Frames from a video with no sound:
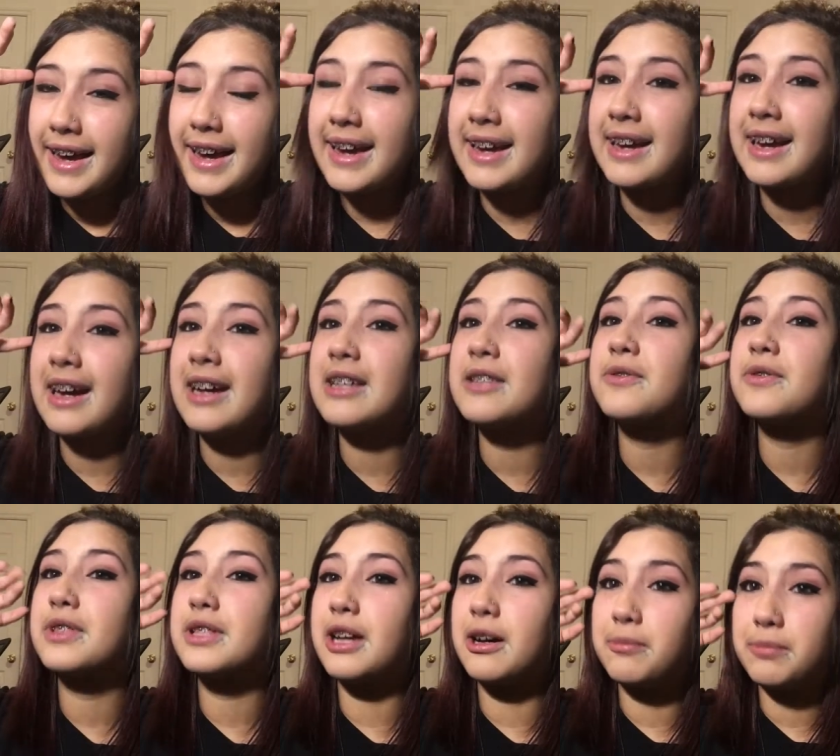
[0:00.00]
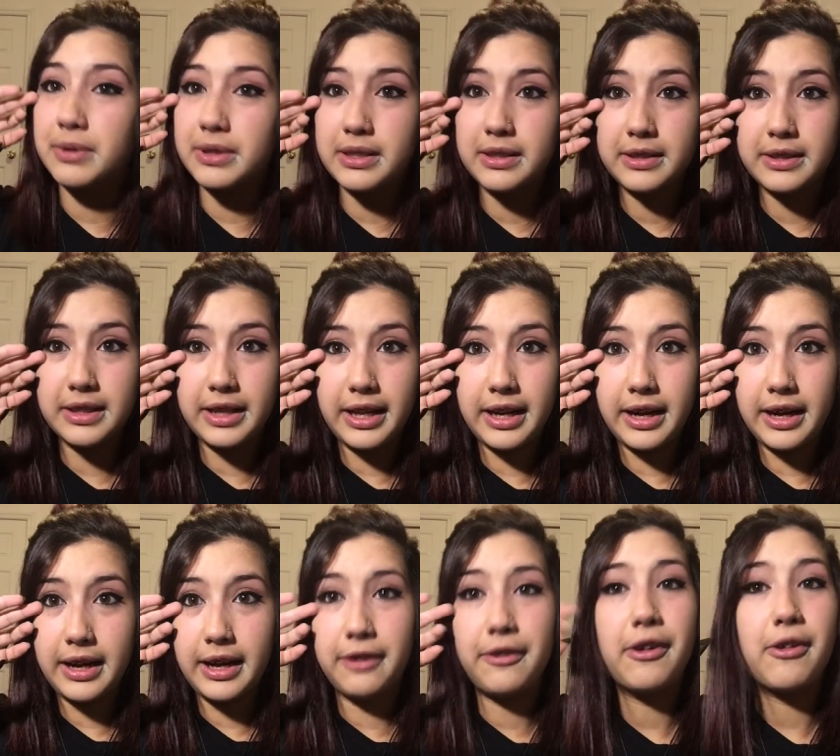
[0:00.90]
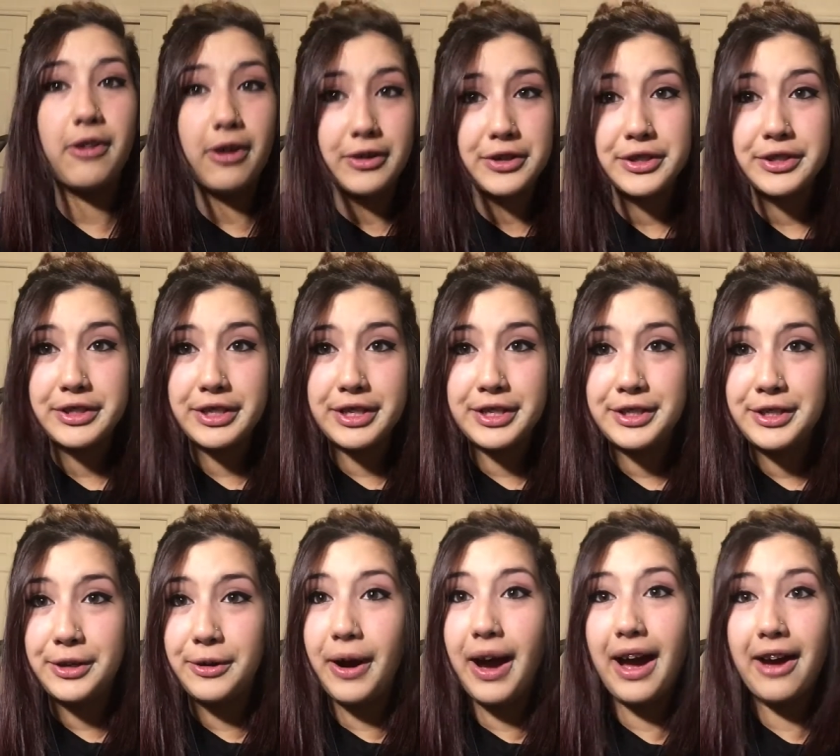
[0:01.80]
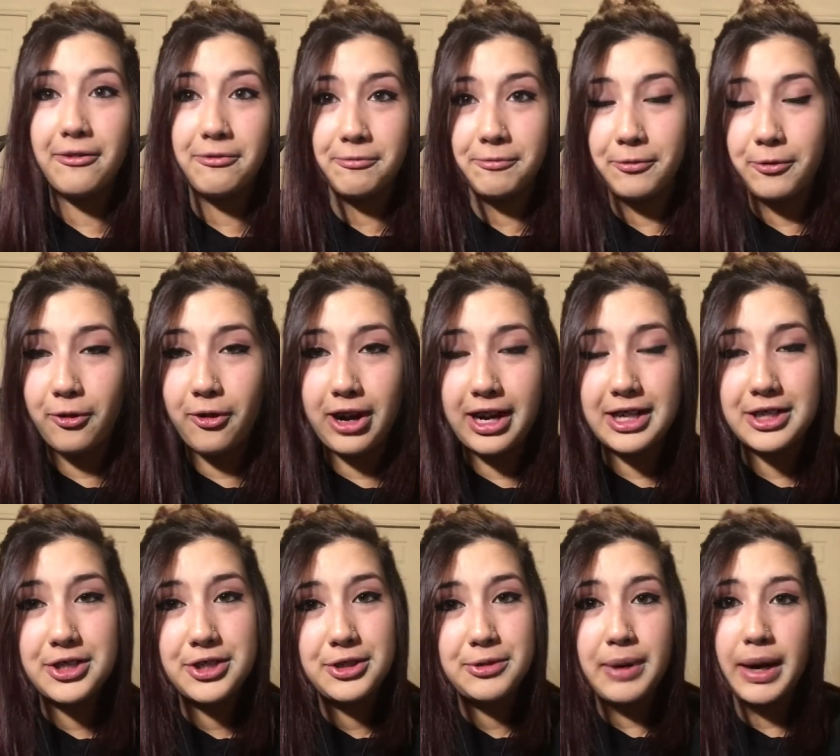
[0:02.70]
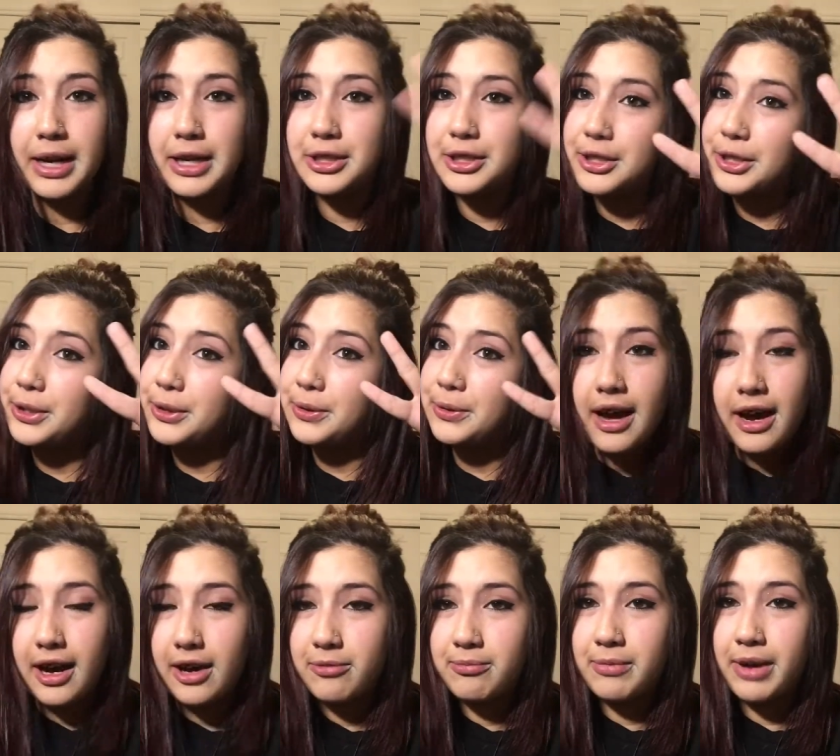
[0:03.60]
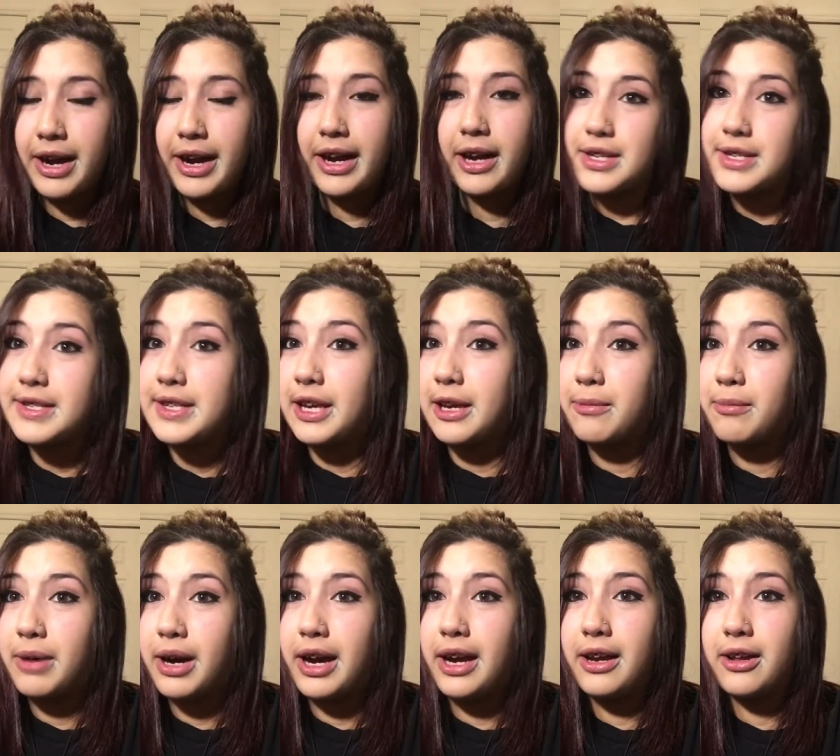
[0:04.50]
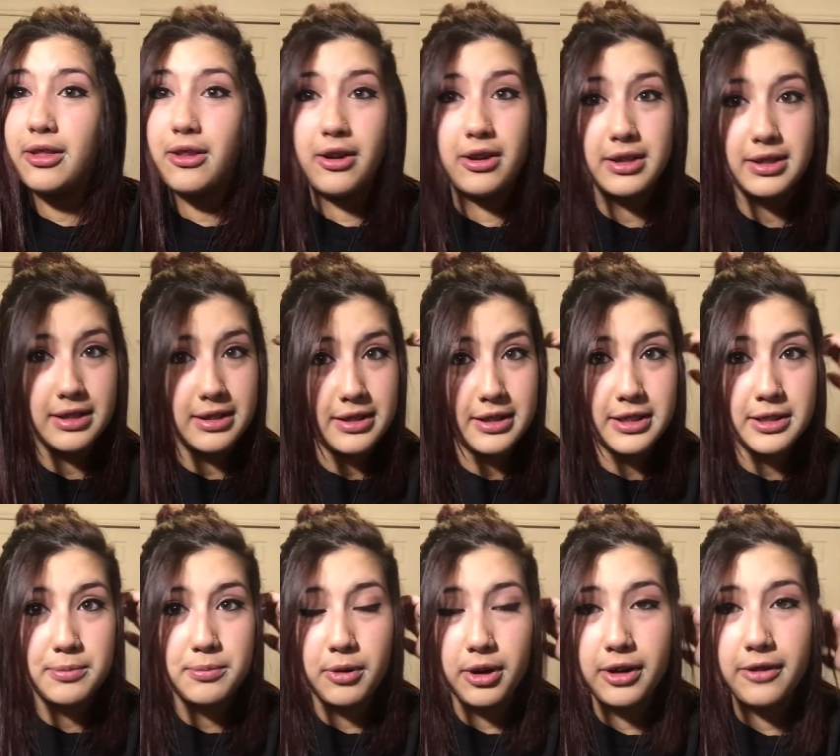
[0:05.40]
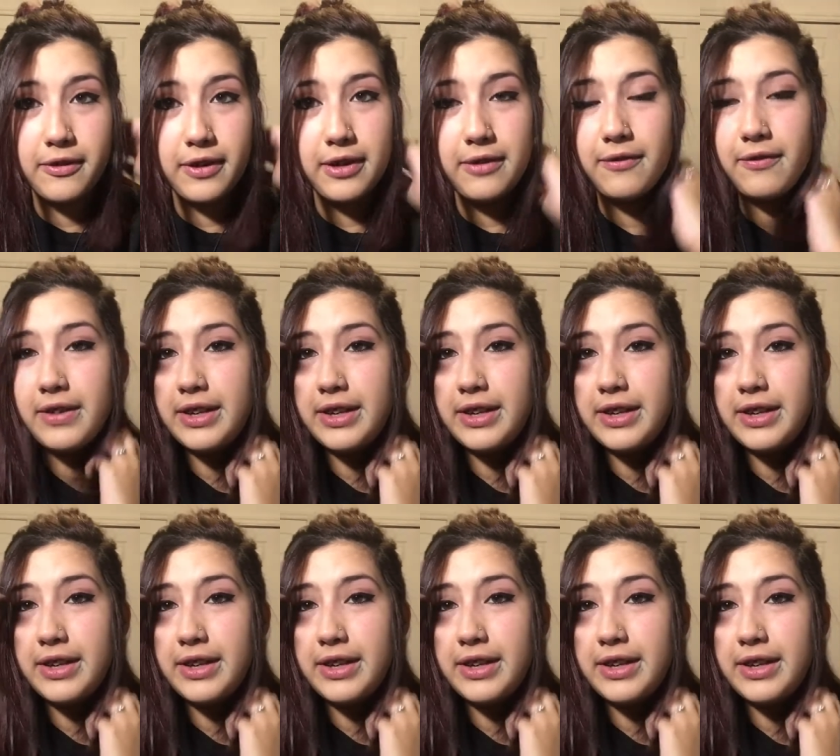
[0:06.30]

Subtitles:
Hey guys, what's up? It's Lita. If you're watching this, you have reached part 2 of my seeing my long distance boyfriend